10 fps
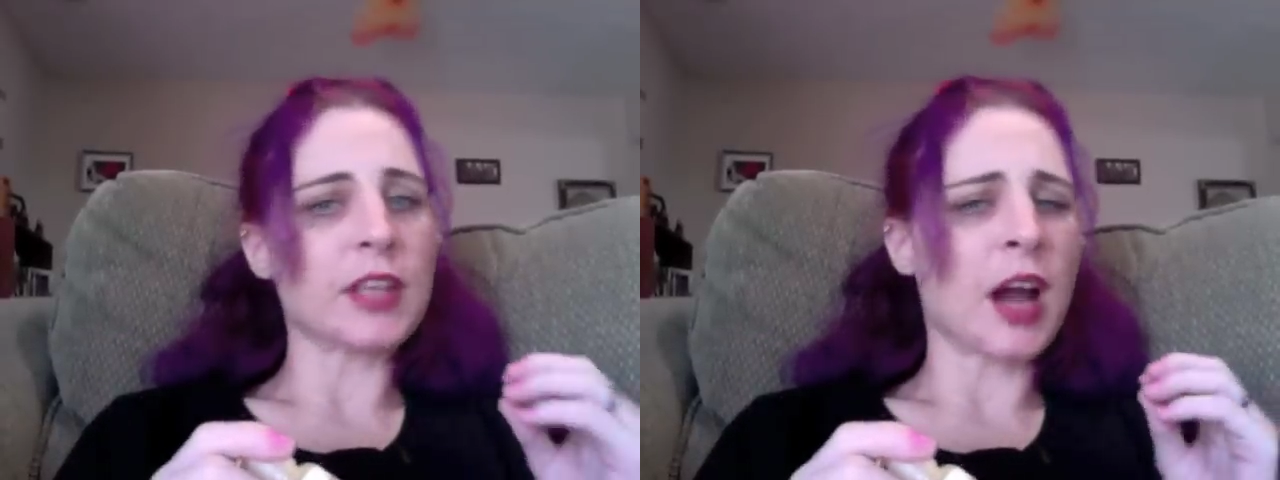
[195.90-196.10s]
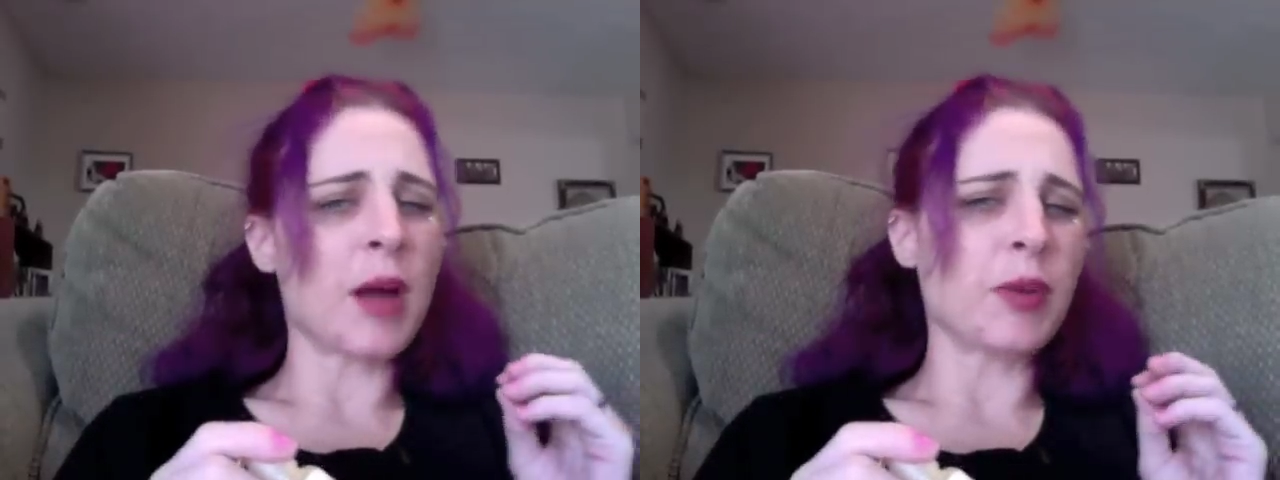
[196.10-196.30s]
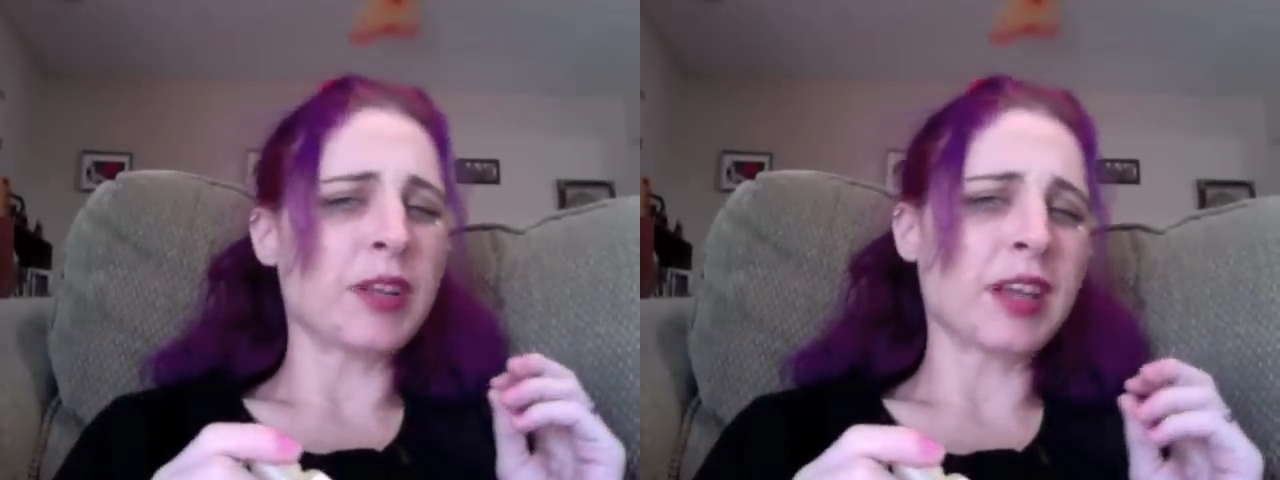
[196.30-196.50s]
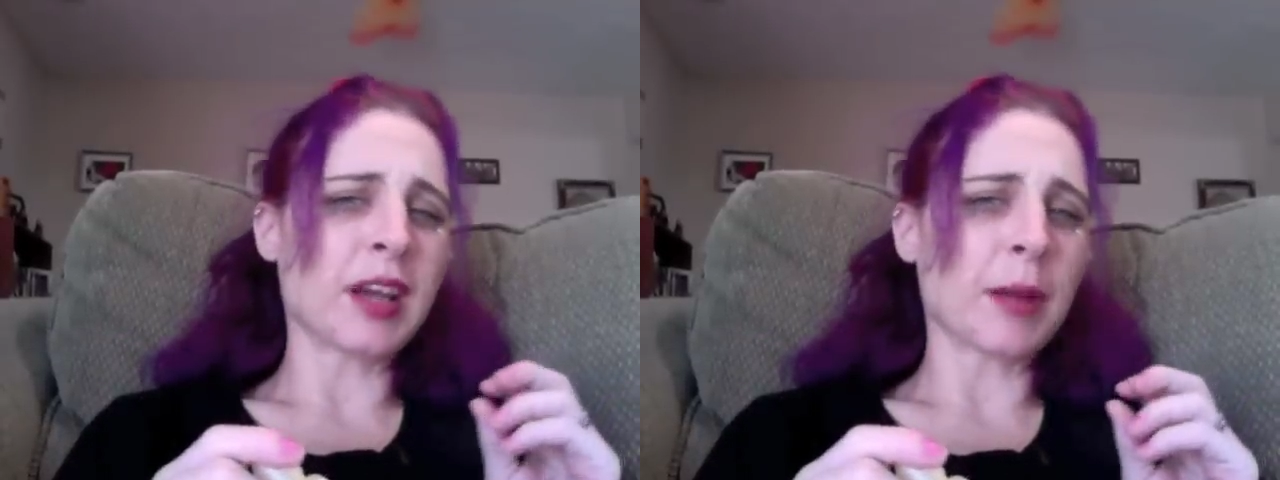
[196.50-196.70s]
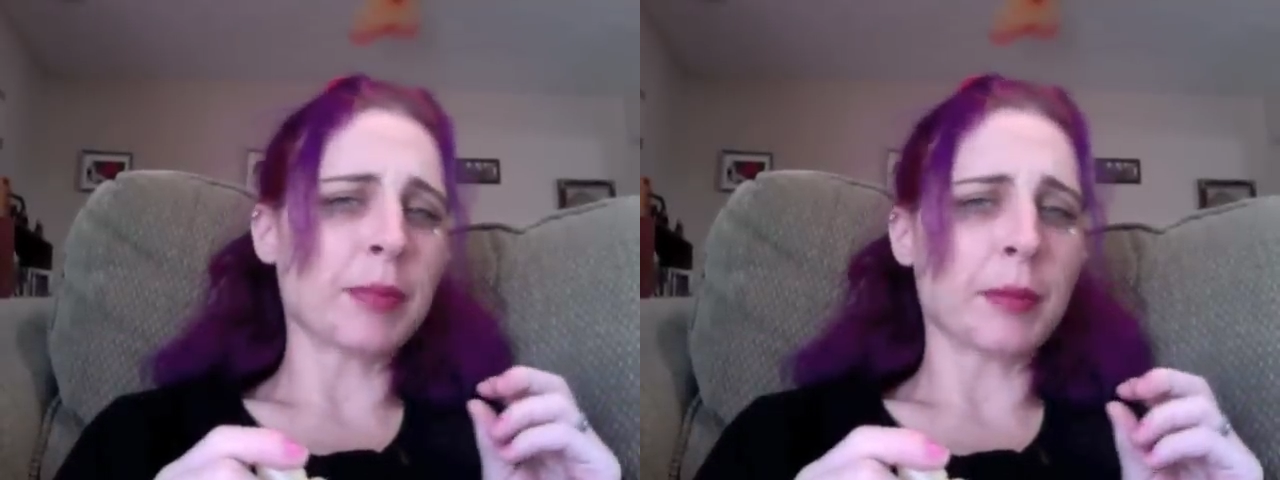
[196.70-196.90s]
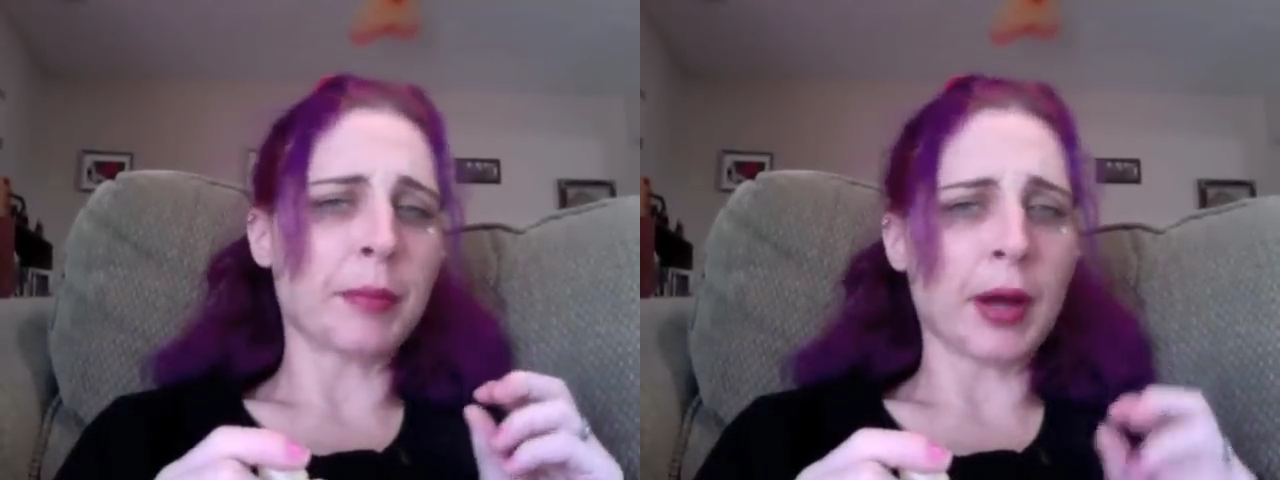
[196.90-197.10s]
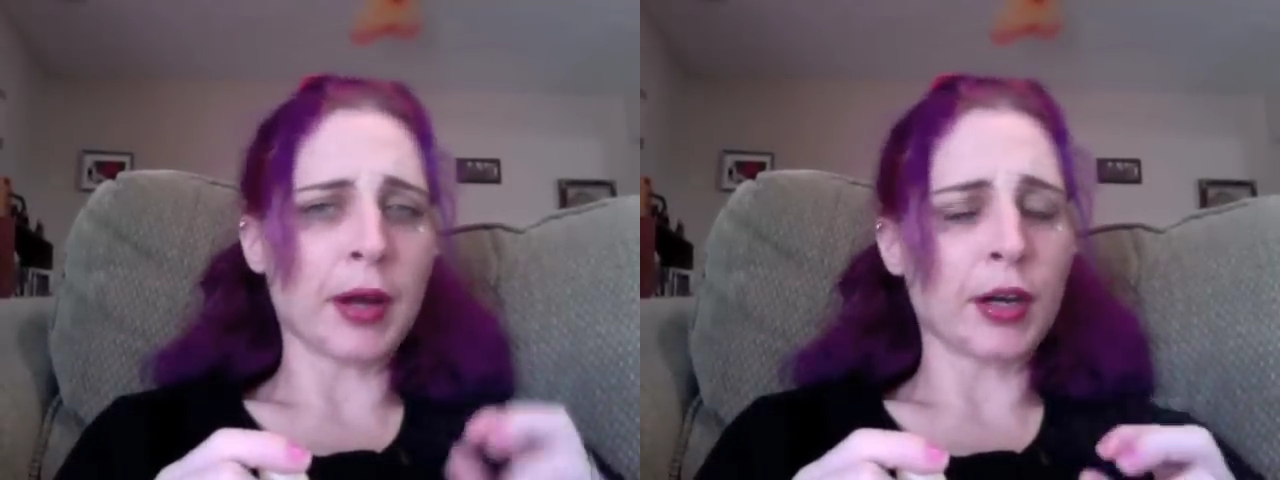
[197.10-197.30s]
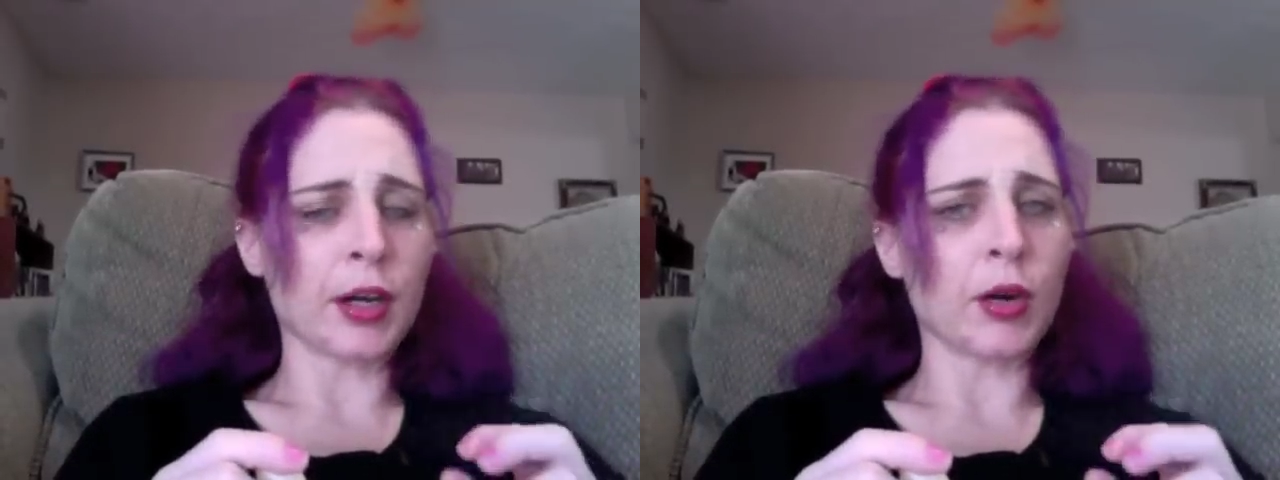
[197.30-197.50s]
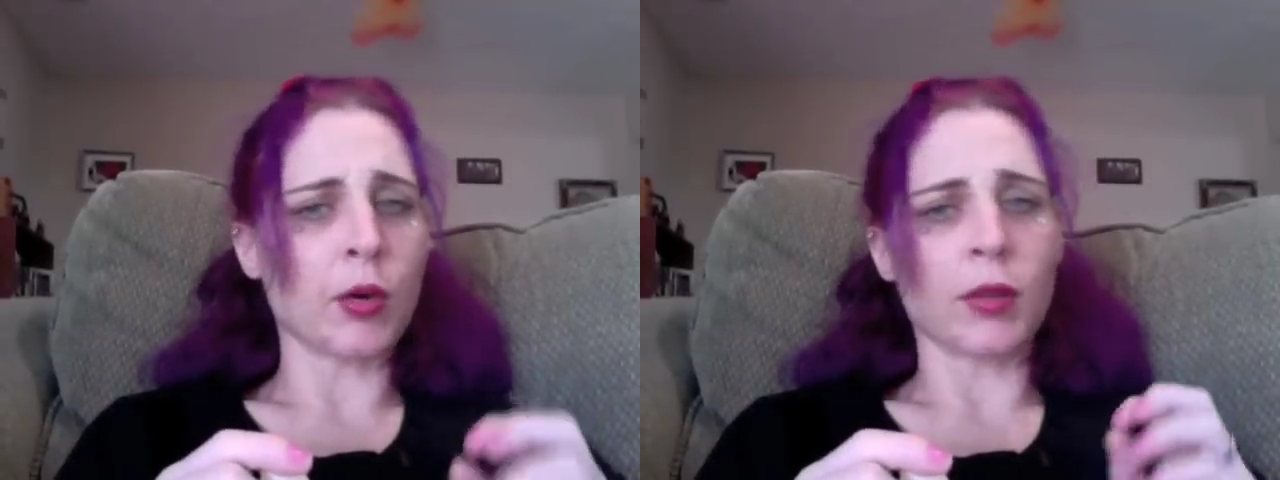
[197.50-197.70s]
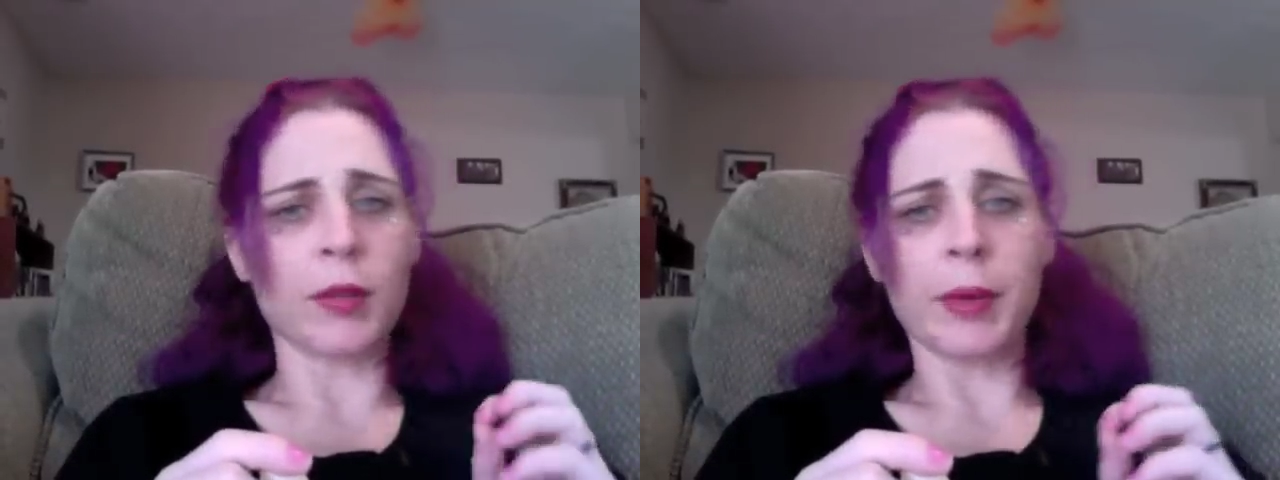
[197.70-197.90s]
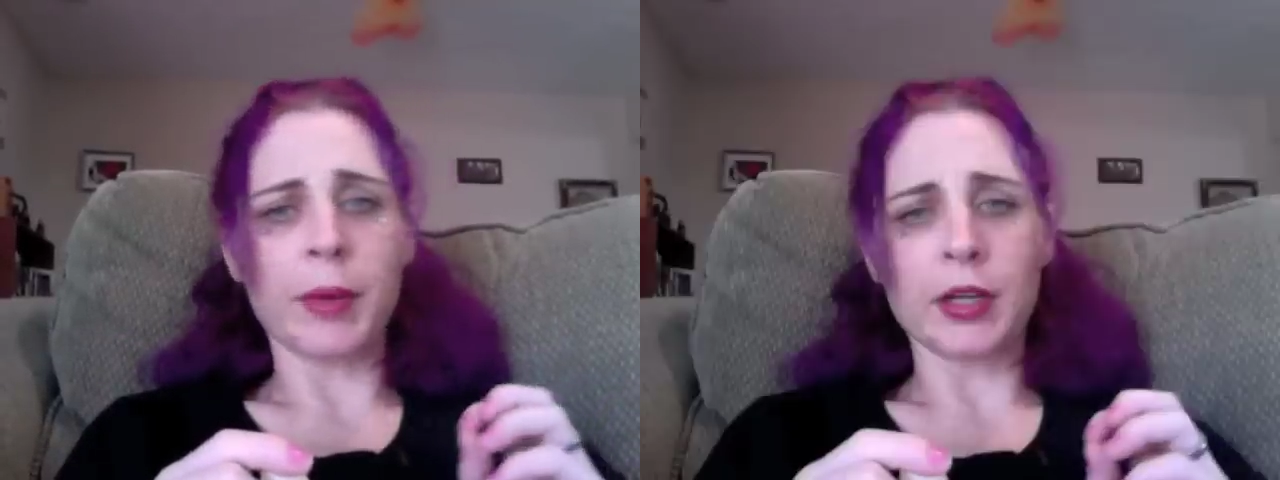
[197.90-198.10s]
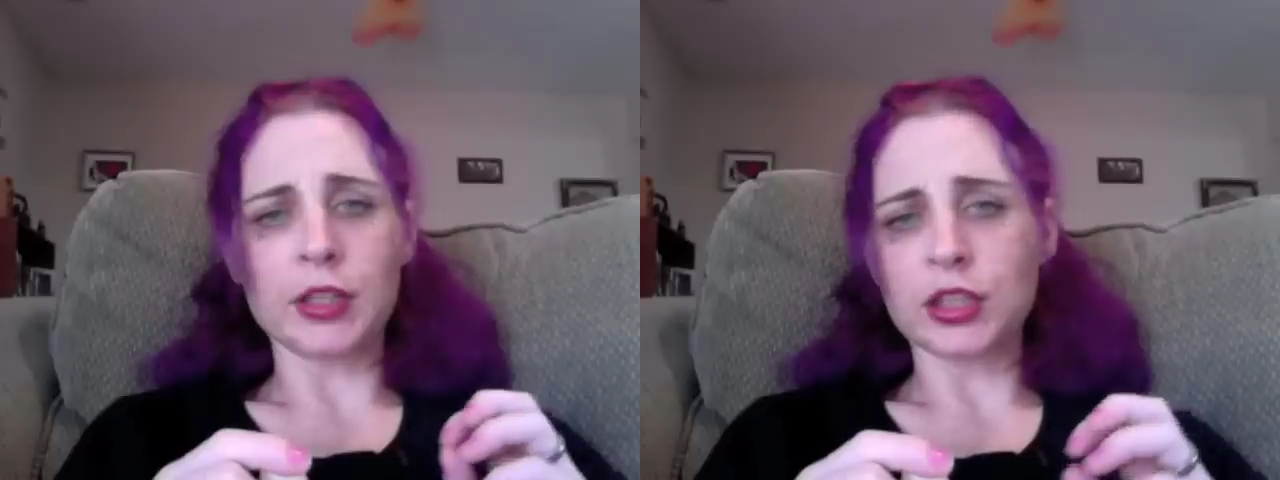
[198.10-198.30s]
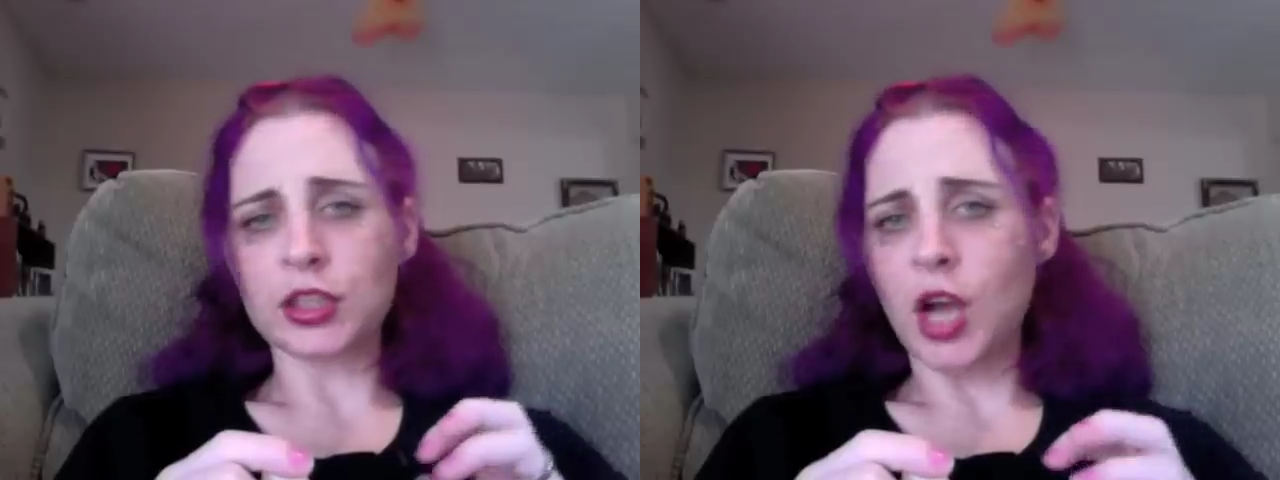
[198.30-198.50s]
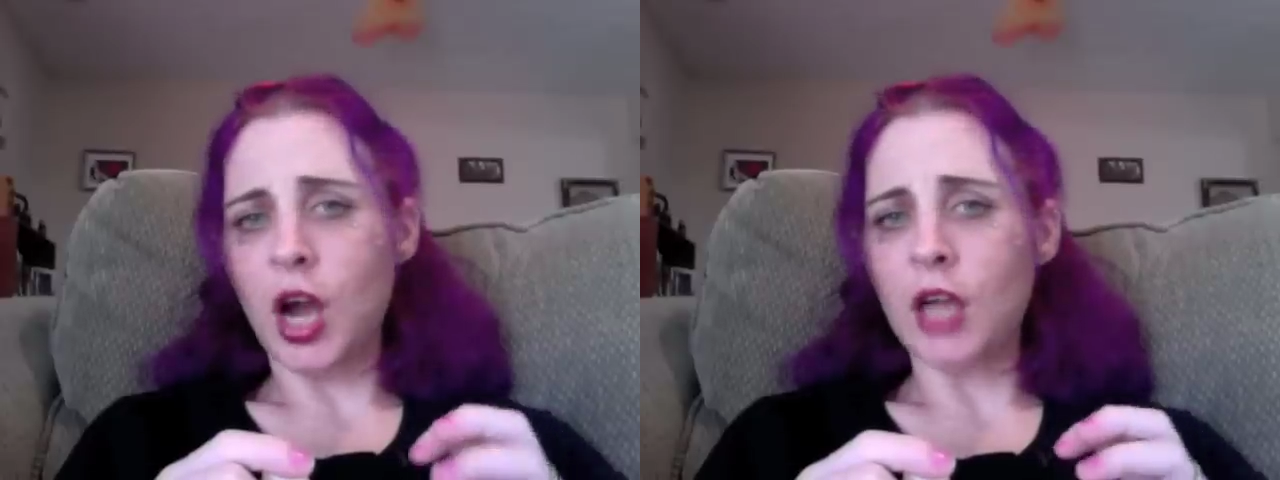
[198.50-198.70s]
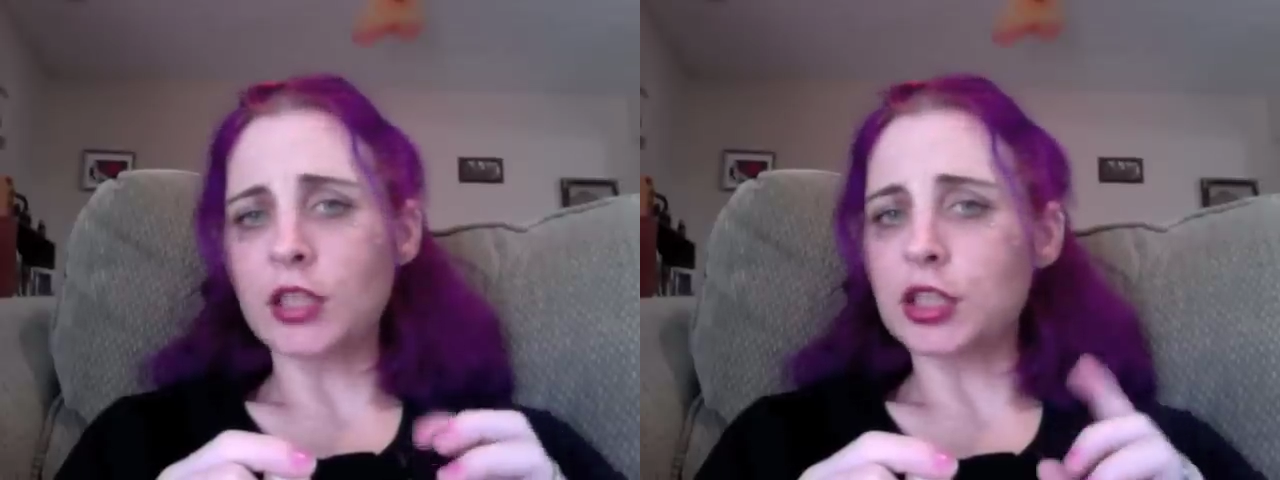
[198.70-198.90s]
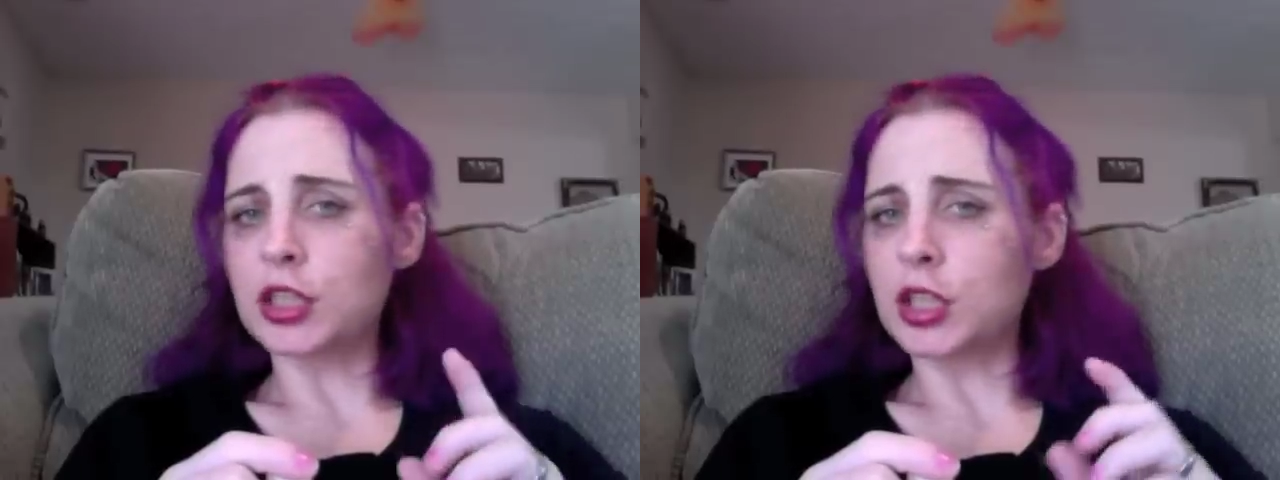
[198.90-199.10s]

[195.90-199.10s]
I would kick up the butter or the butterscotch